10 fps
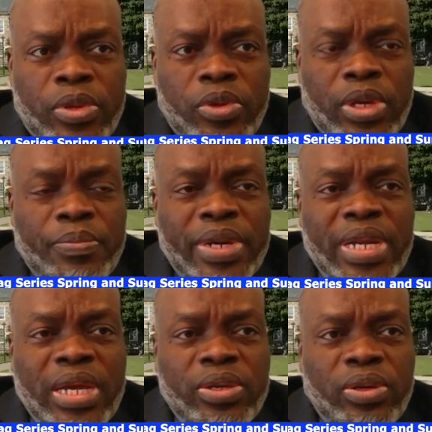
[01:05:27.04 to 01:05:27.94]
You can
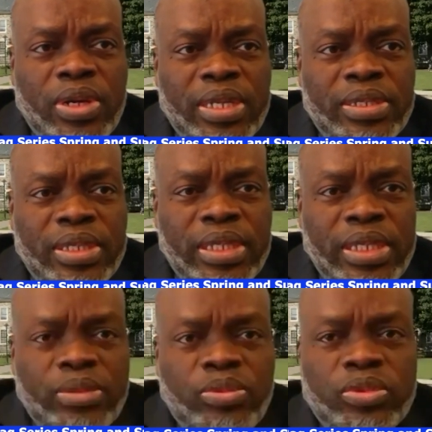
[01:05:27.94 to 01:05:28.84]
bring down your hand,
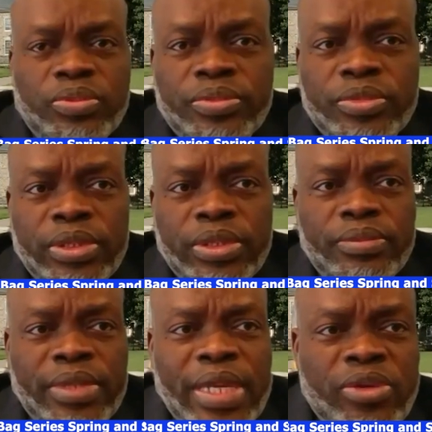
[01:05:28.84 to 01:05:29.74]
Enegbu. Okay,
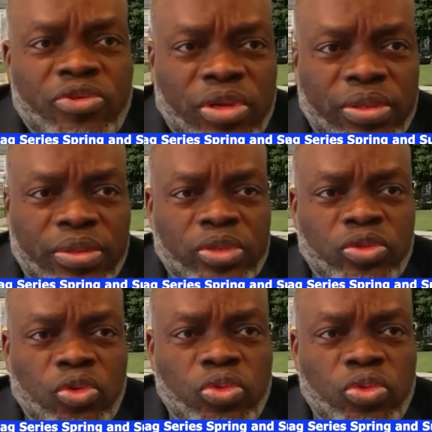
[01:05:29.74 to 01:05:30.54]
thank you, sir. Dr.